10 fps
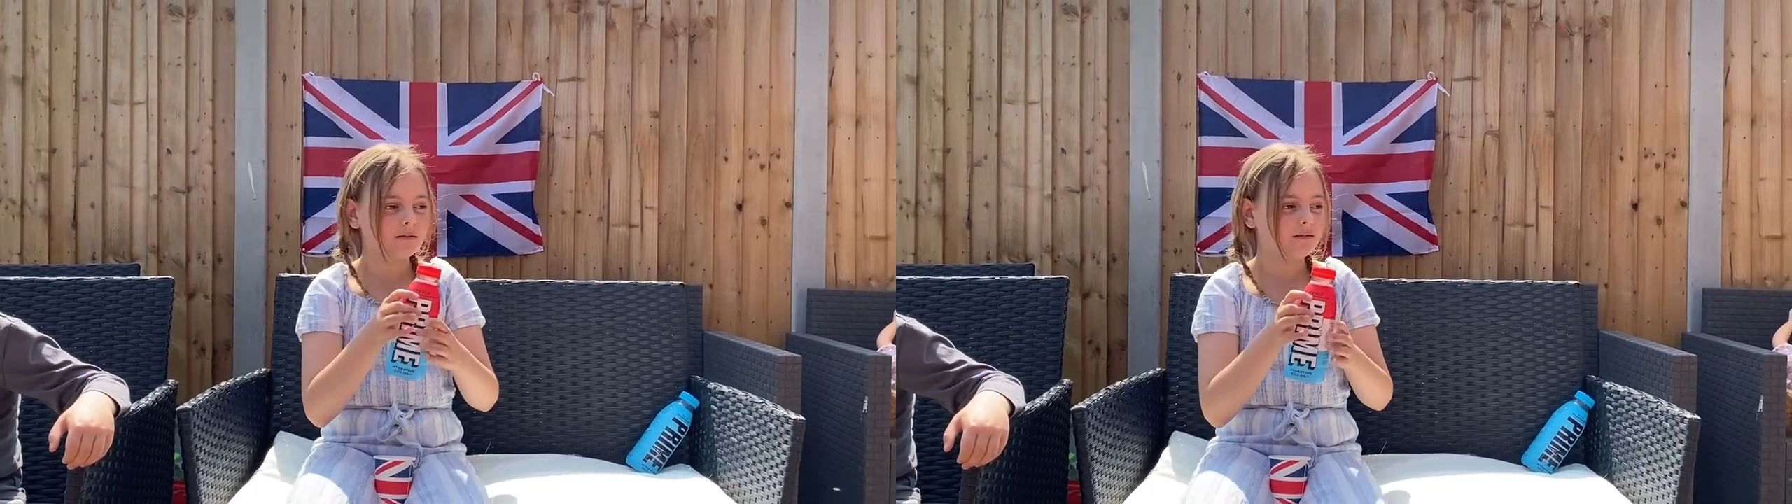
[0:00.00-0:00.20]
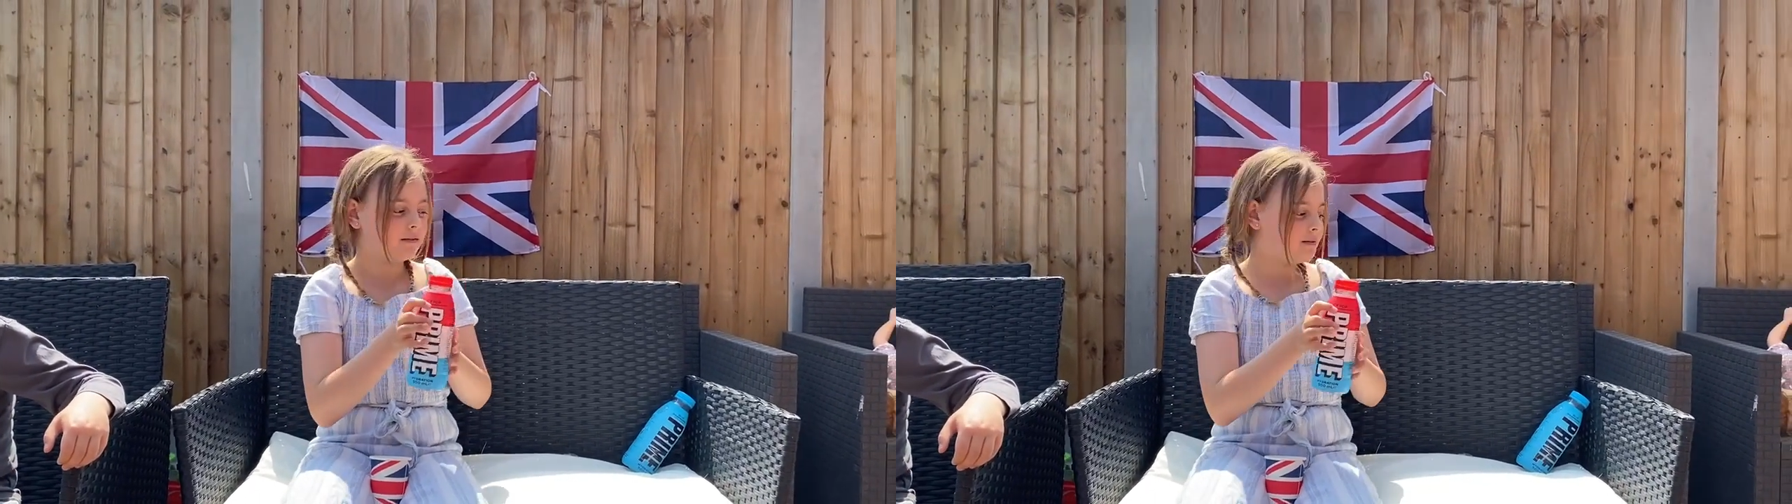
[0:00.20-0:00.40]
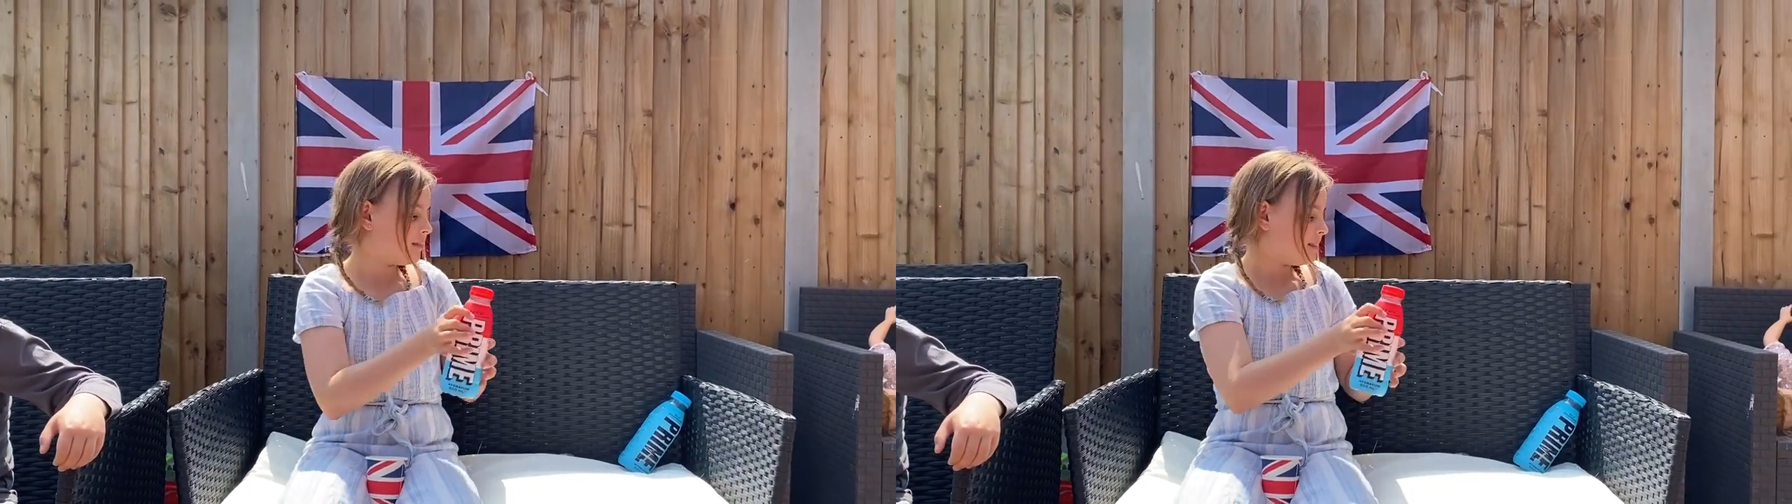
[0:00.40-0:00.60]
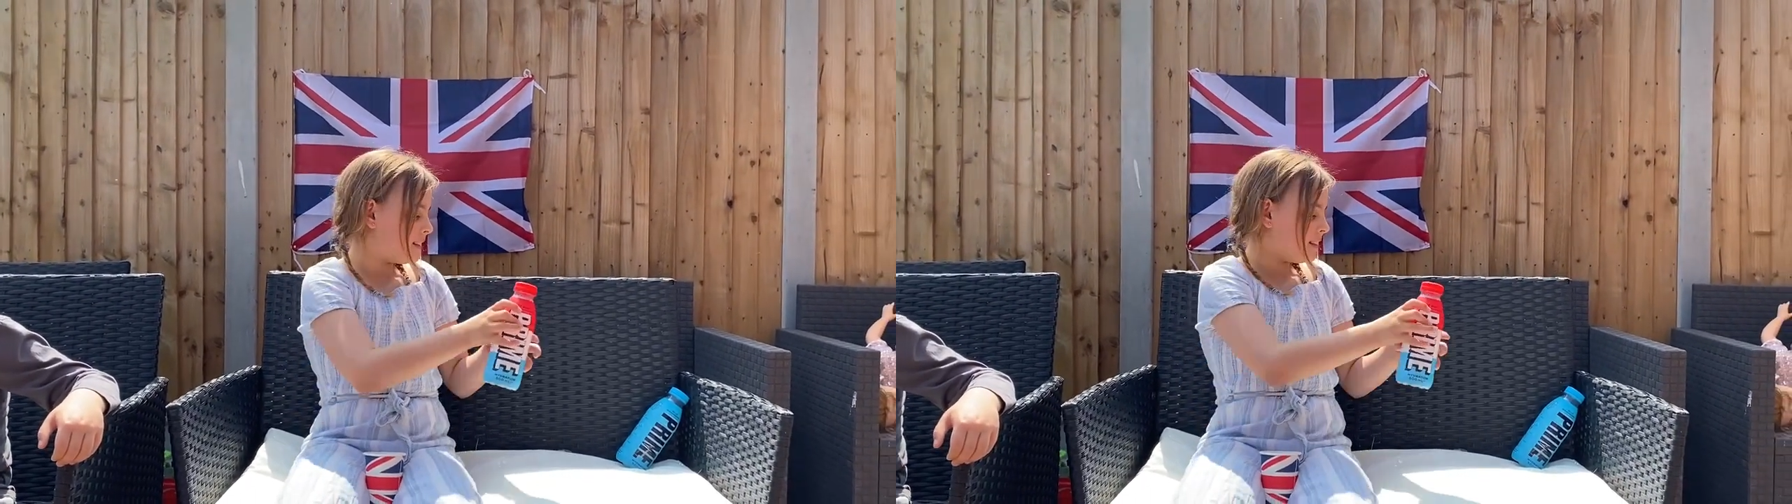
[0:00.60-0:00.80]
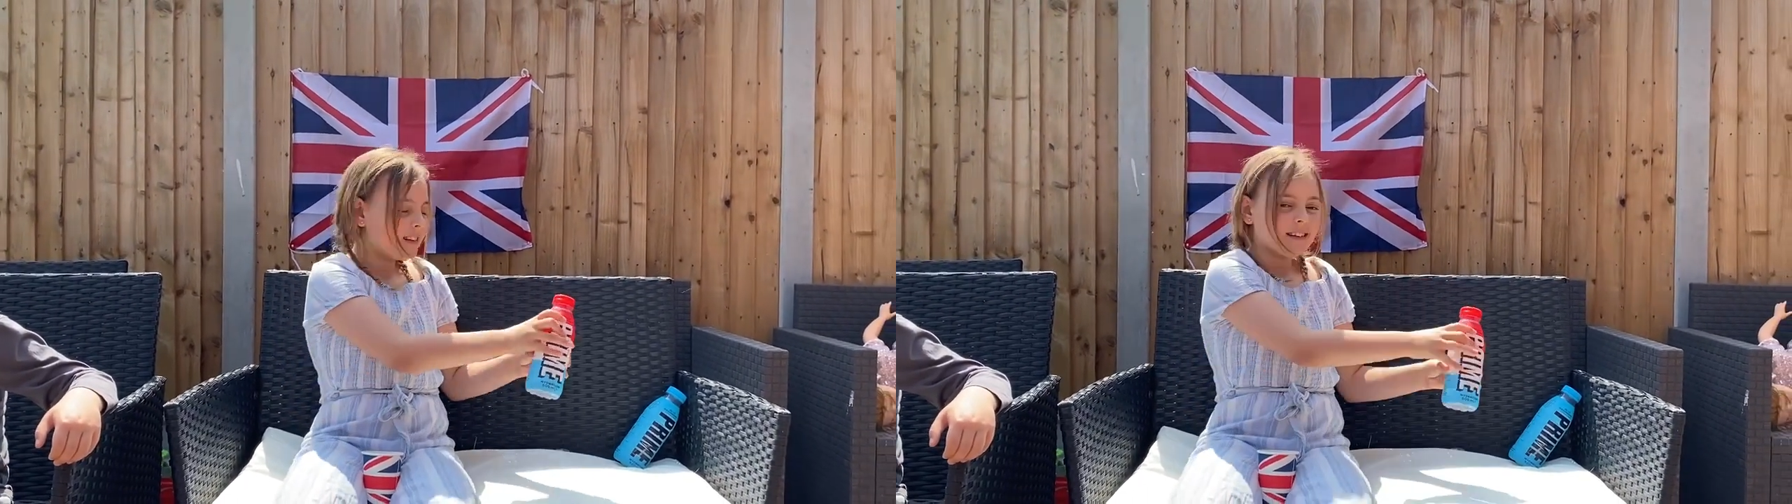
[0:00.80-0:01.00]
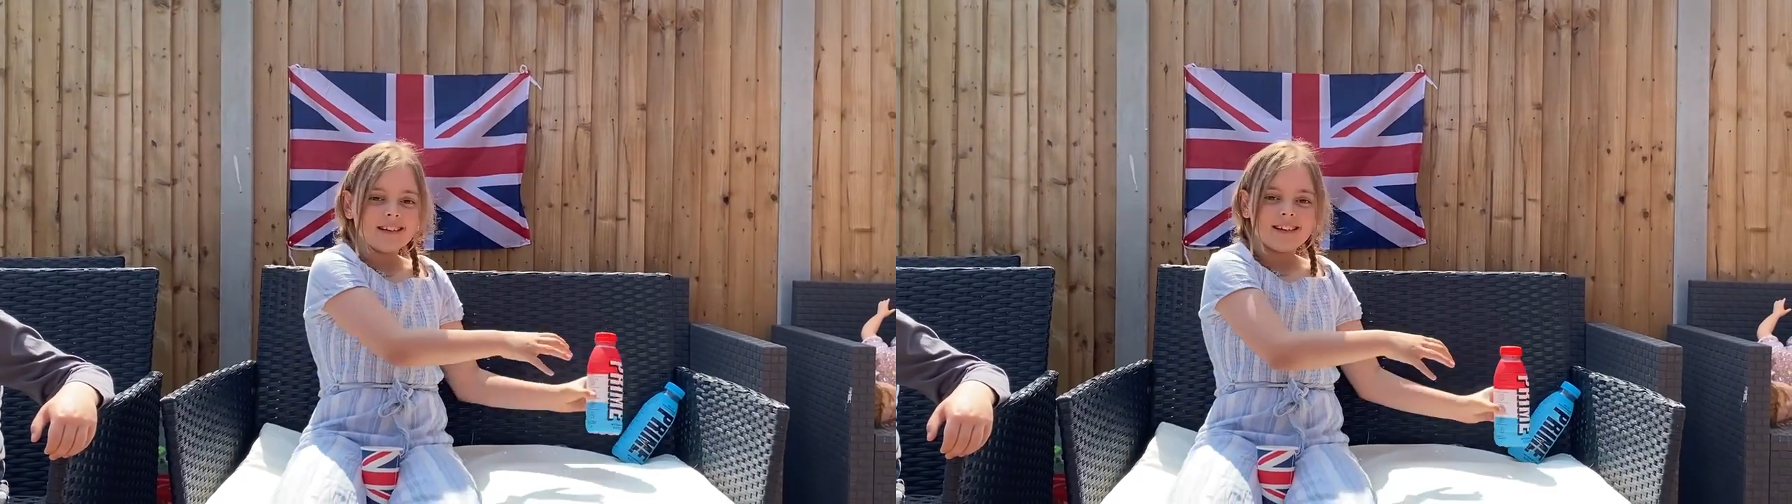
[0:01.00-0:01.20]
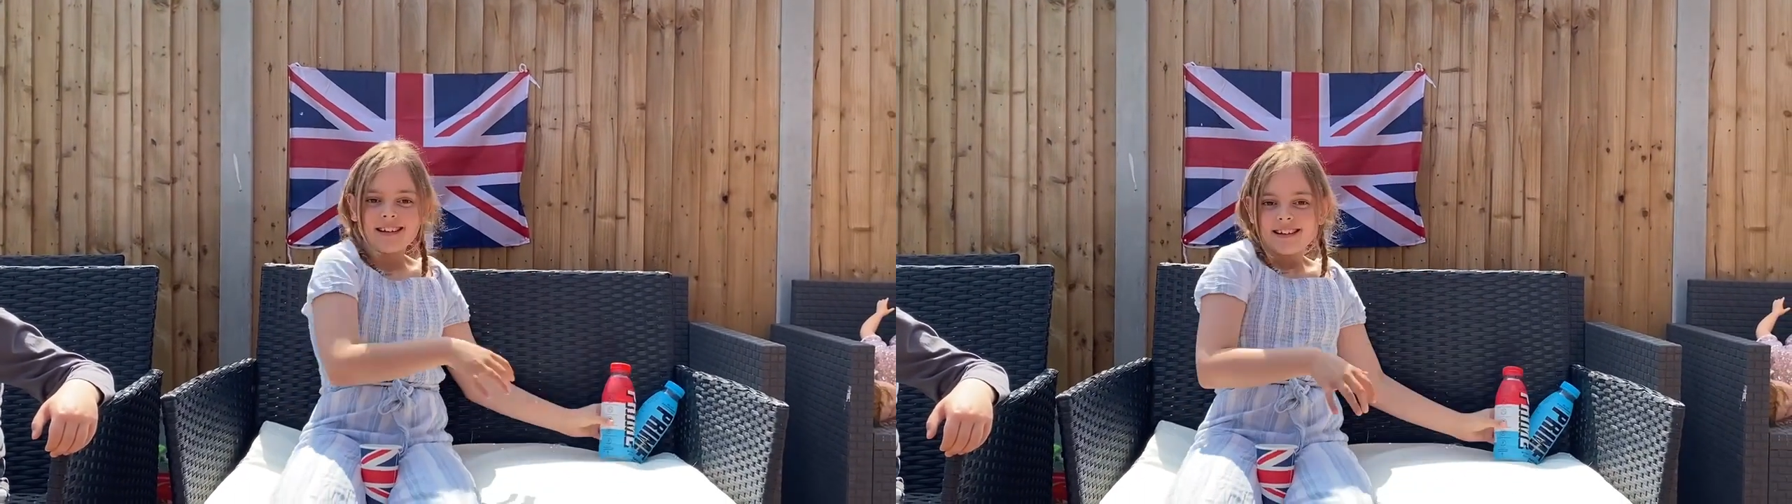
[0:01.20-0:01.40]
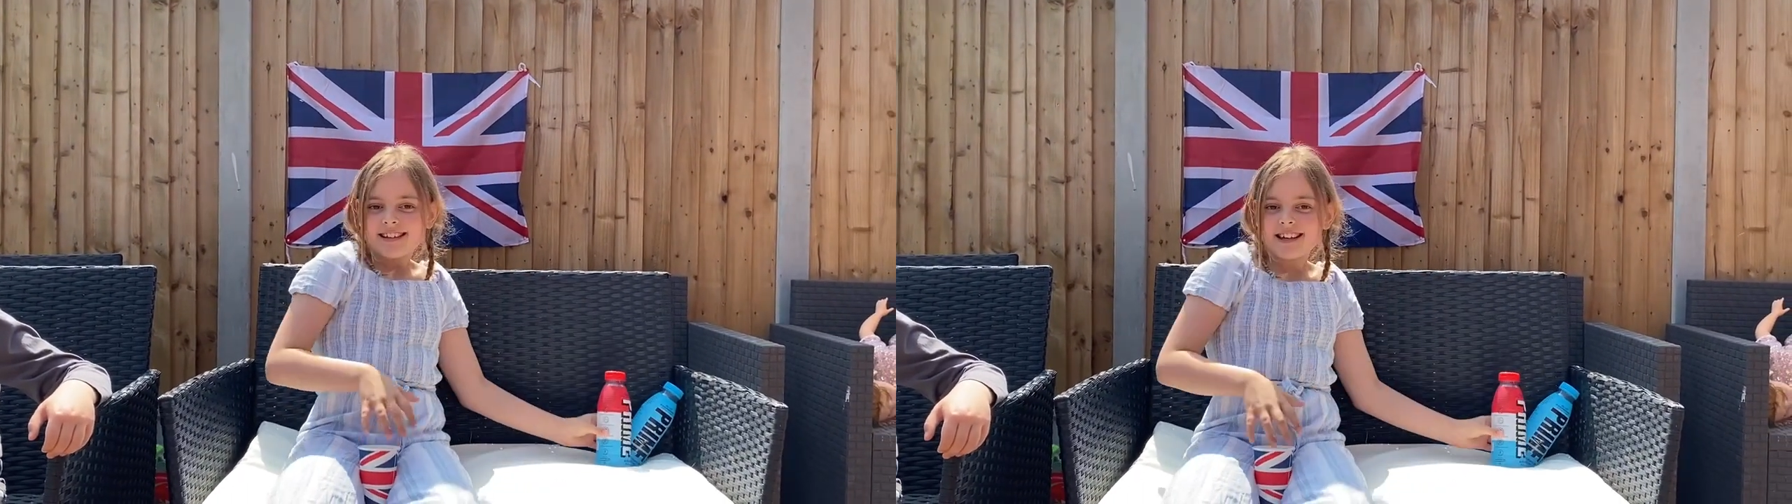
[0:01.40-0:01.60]
Yeah.
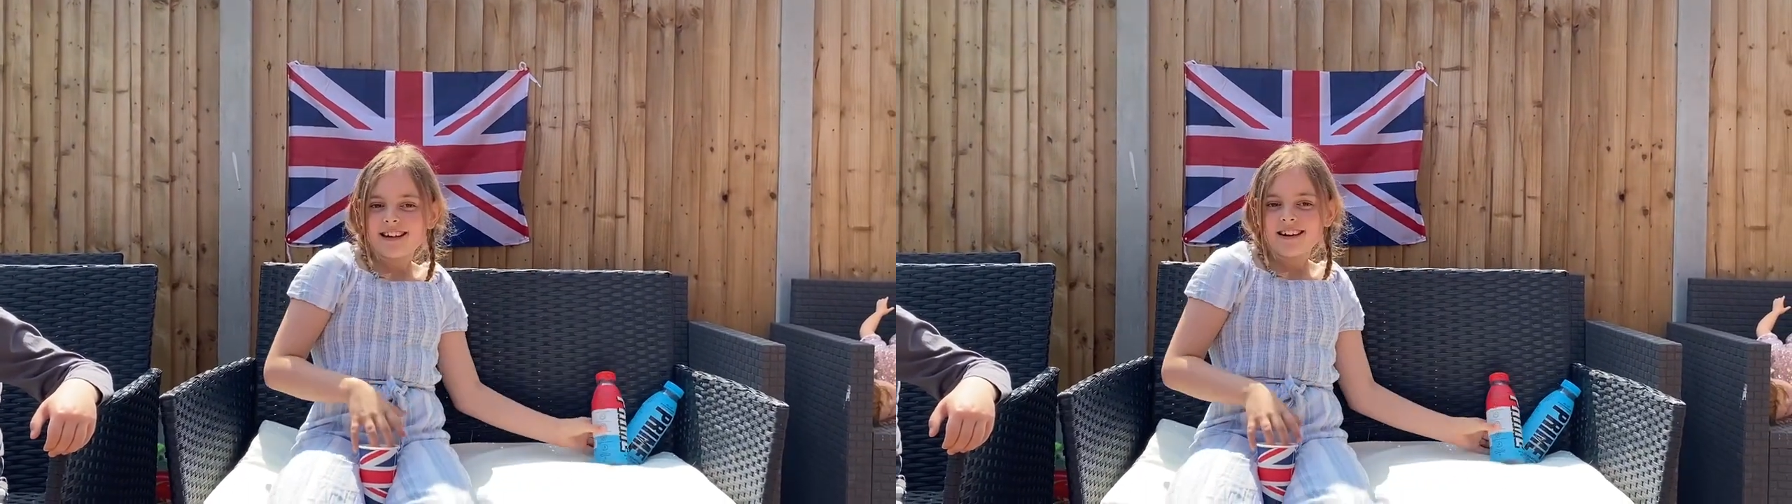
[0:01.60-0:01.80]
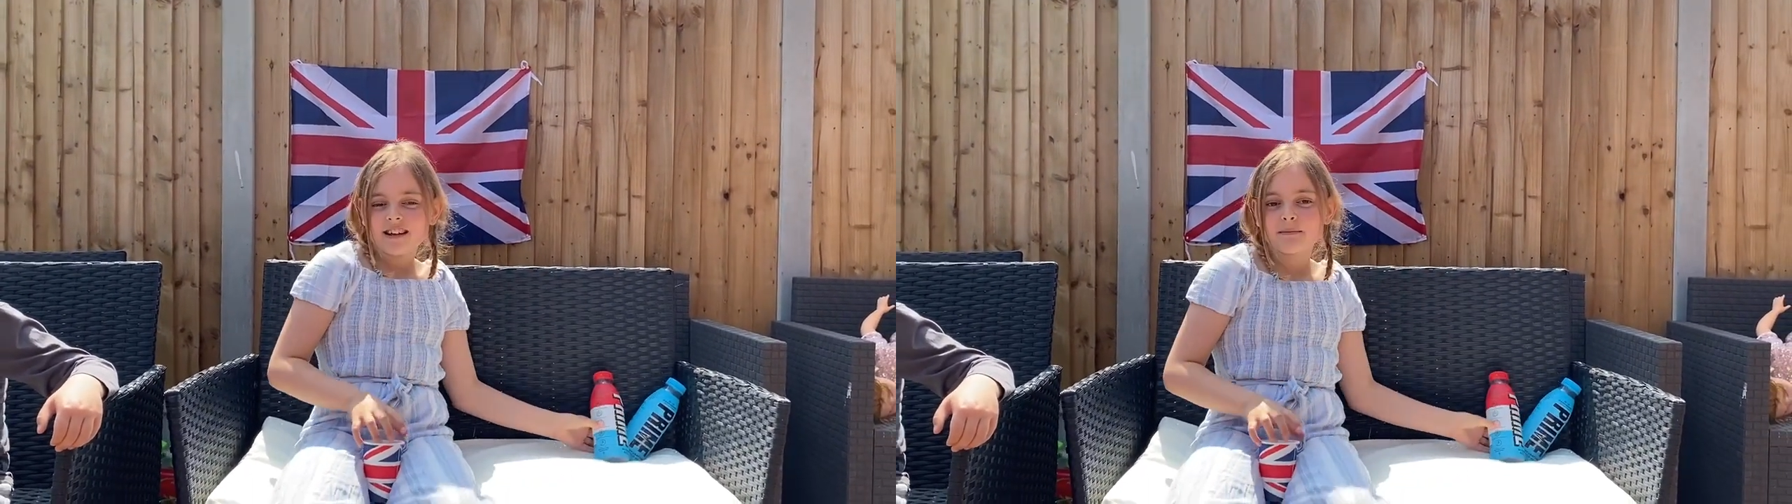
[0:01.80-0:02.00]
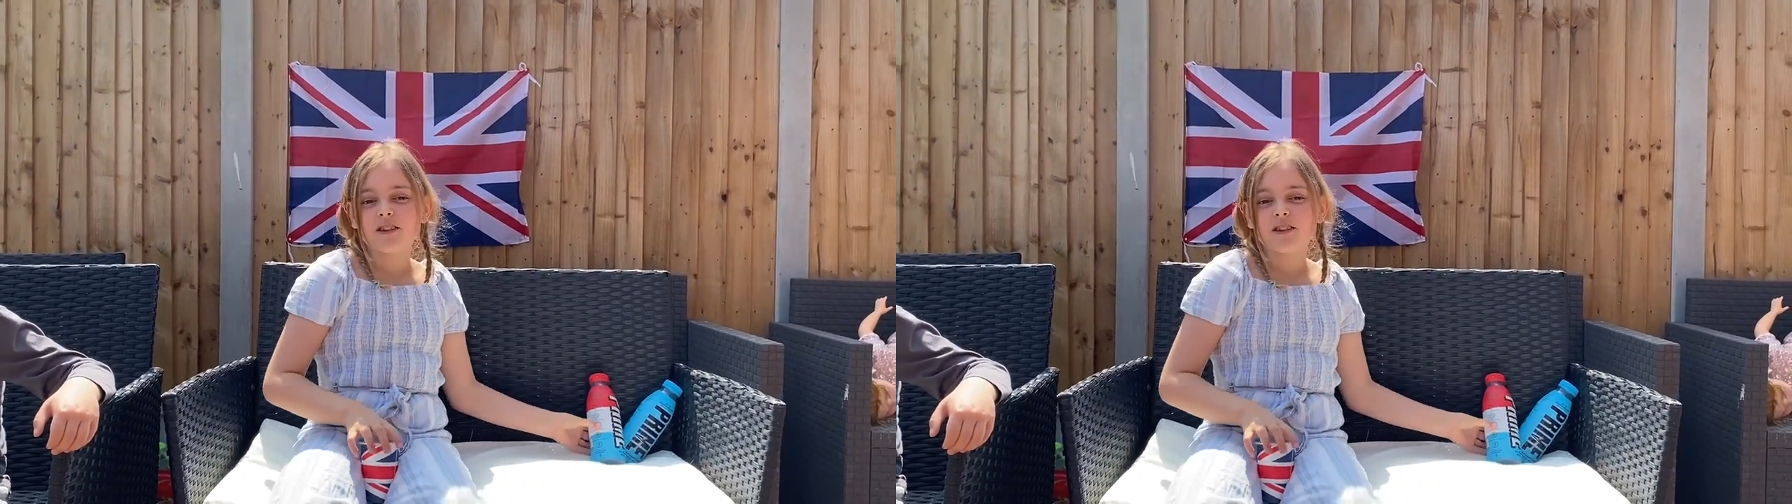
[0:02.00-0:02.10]
See you guys.